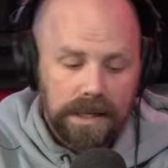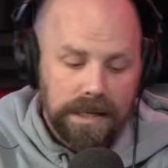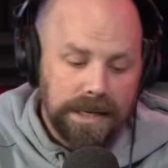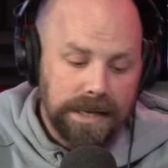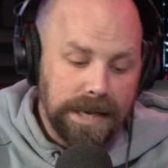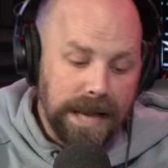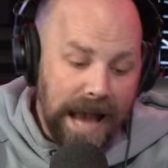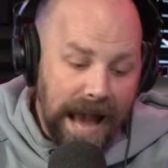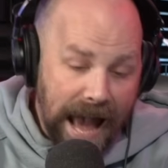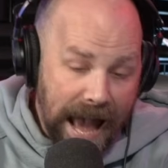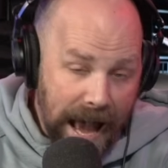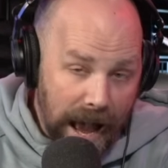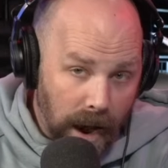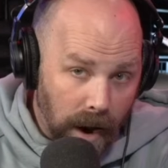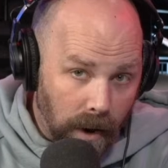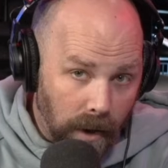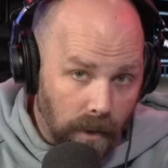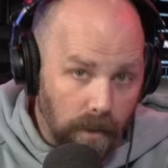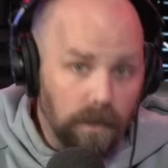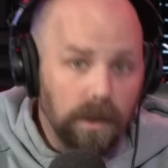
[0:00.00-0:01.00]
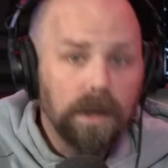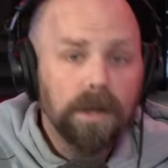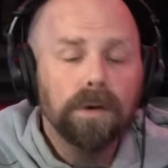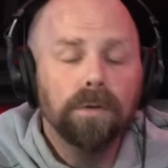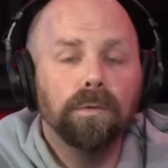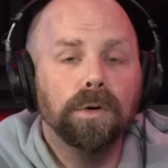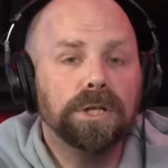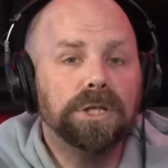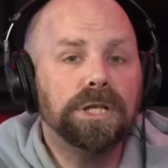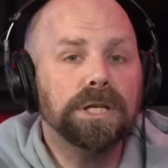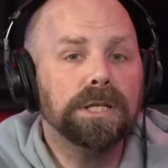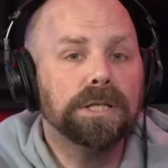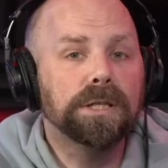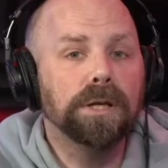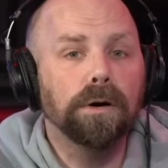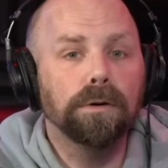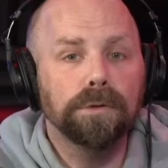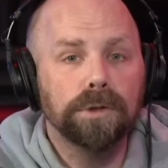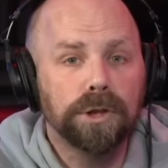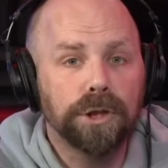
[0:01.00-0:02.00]
Now, when she
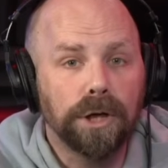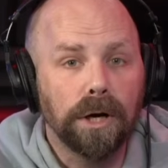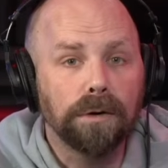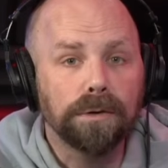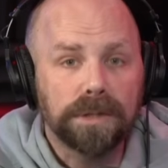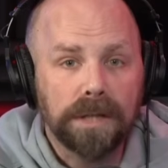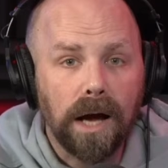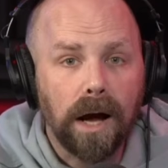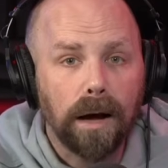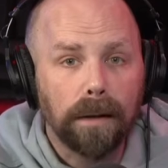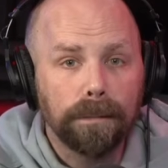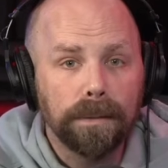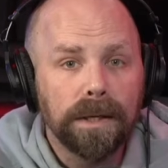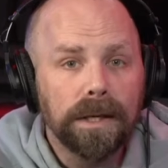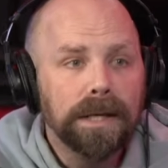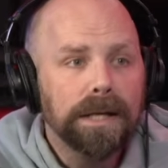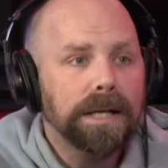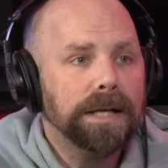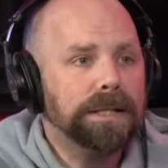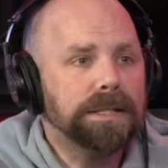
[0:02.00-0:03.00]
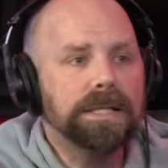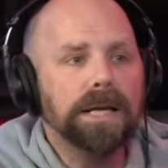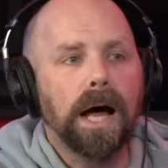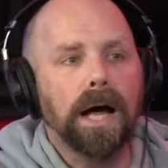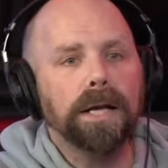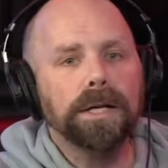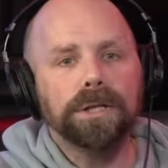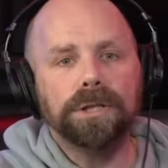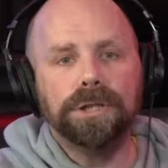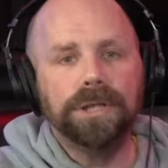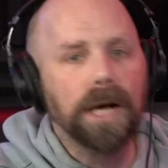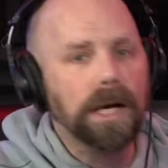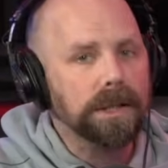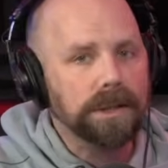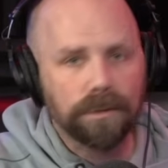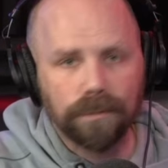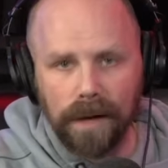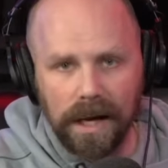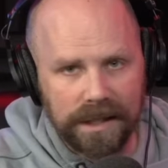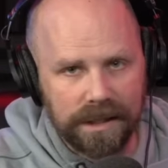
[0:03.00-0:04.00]
shows up, it's not
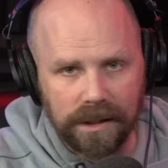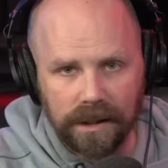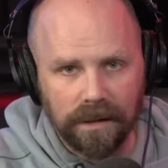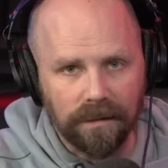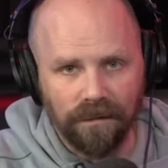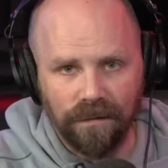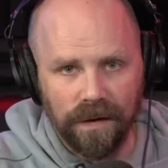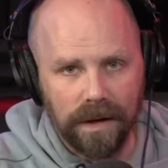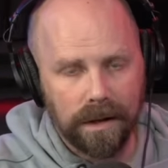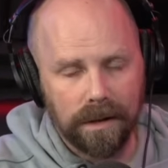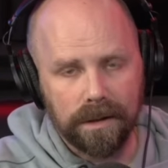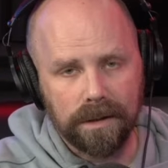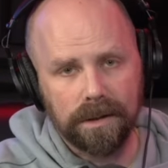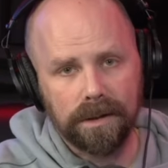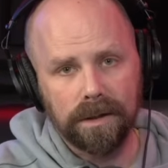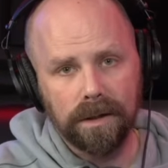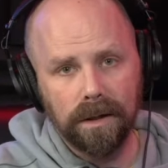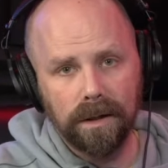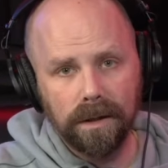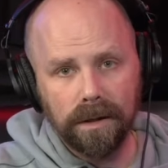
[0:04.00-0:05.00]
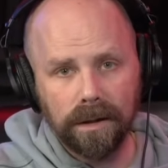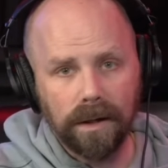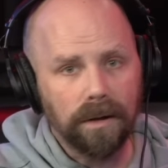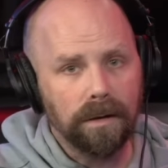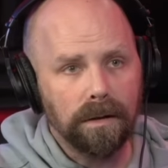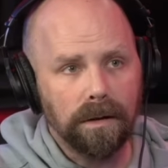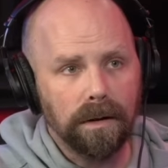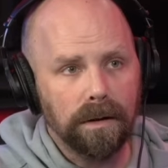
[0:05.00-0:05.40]
just wrestling fans that